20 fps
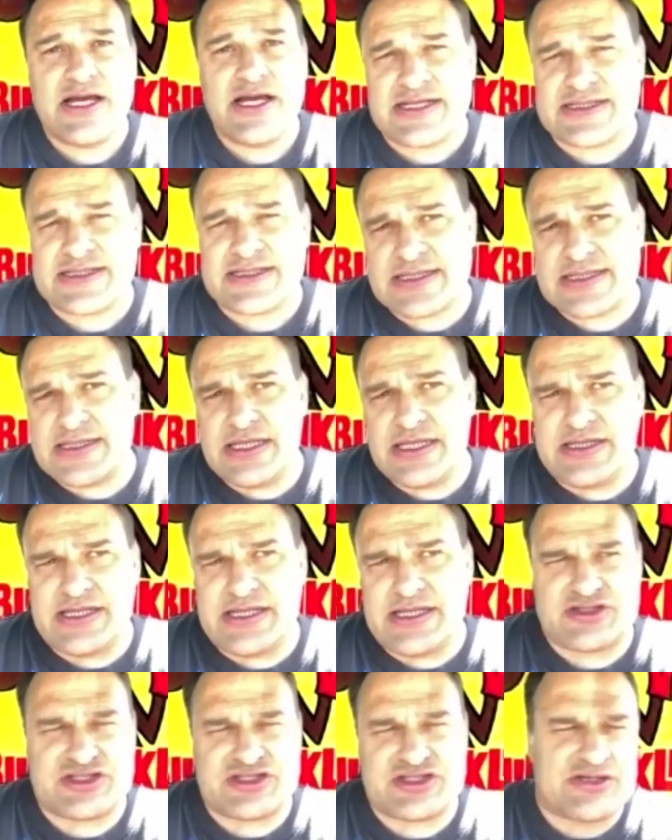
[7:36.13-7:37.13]
because
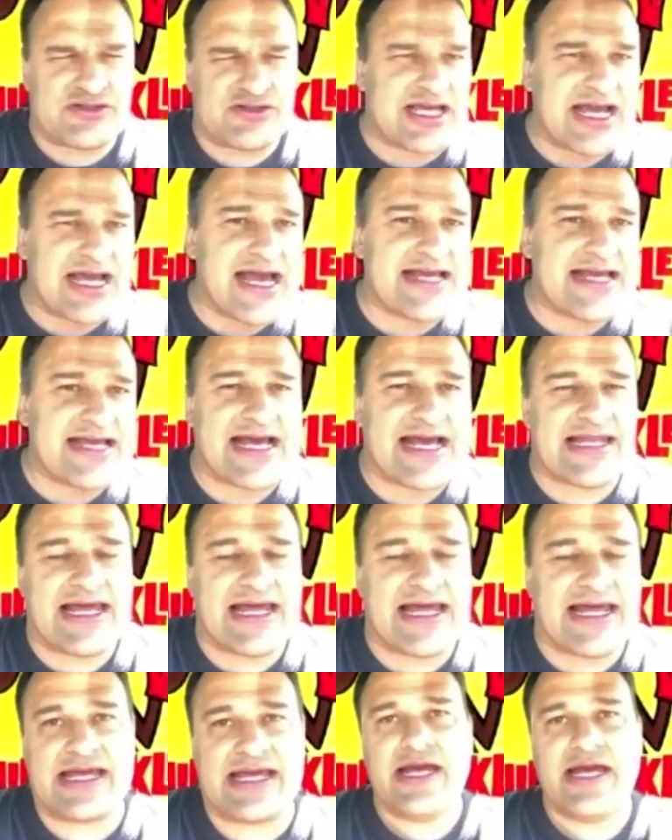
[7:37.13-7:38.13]
there's guys that,
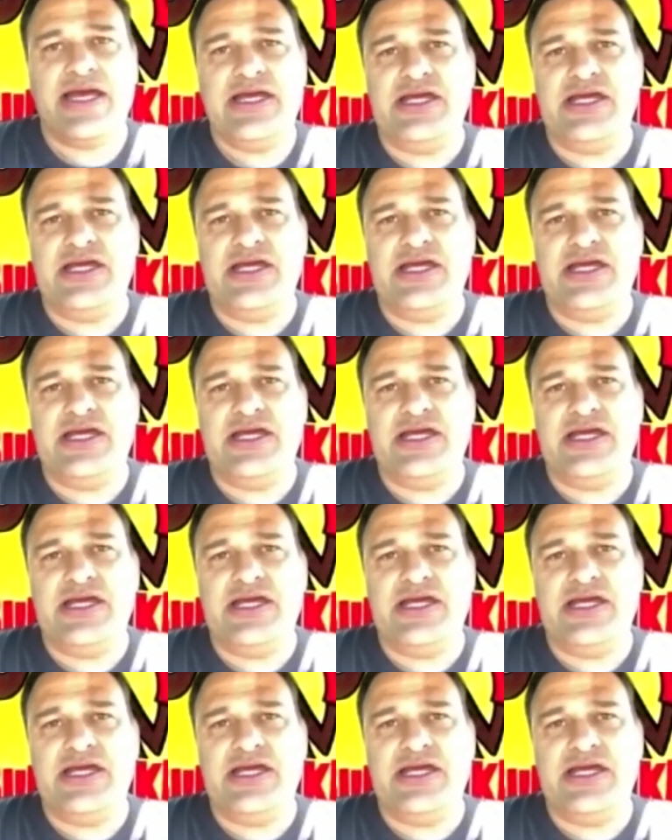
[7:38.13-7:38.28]
like,